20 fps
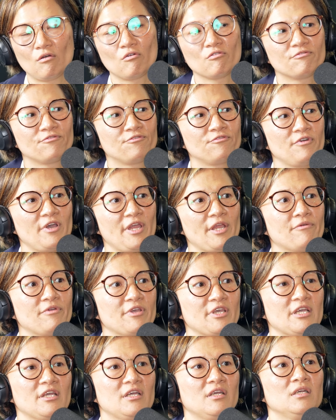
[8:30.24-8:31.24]
of
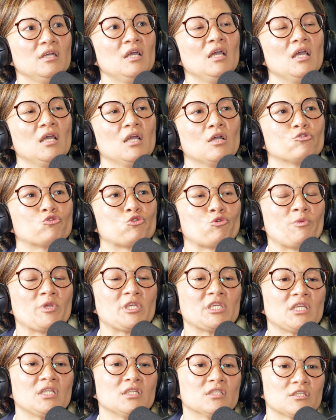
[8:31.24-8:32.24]
area,
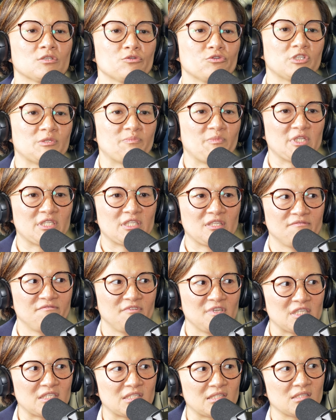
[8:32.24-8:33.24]
zooming into
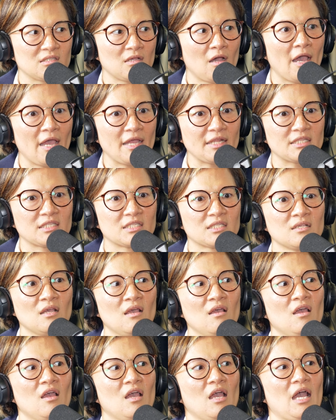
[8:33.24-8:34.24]
specific sites,
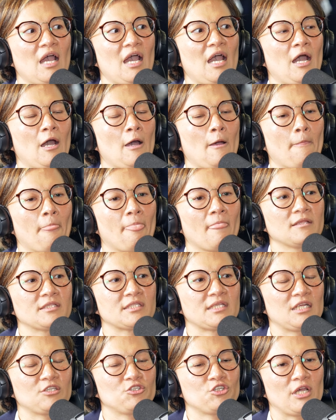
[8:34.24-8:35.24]

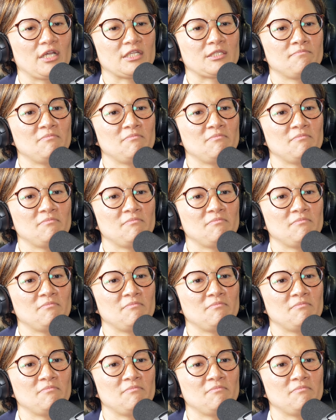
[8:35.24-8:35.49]
such as